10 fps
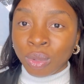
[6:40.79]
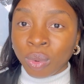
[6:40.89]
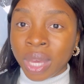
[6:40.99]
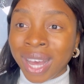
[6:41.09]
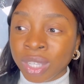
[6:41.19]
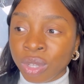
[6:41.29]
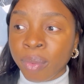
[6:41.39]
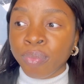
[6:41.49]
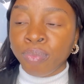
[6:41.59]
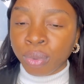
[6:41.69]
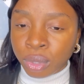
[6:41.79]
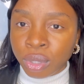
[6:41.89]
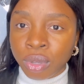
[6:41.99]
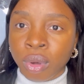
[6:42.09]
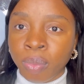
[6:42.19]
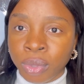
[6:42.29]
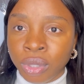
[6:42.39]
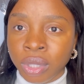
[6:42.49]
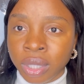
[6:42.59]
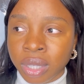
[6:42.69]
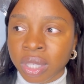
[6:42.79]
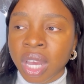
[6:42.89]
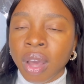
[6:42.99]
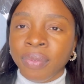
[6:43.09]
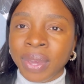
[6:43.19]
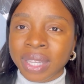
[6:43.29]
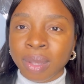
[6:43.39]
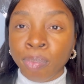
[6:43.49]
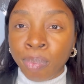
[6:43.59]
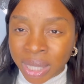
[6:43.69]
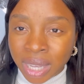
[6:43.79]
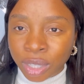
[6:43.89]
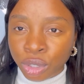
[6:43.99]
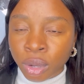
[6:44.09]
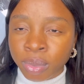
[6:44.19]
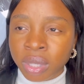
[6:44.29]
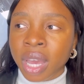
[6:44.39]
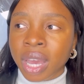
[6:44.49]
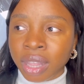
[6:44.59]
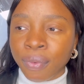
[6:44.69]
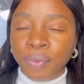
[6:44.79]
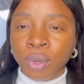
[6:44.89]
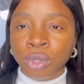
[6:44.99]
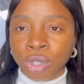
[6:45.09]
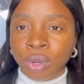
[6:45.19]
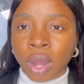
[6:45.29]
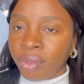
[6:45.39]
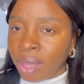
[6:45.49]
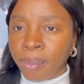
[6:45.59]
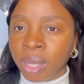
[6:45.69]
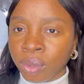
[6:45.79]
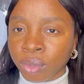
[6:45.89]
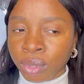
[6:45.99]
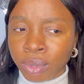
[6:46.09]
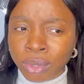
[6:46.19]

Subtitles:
No, it actually boosts your opportunities of getting better jobs in the future after medical school.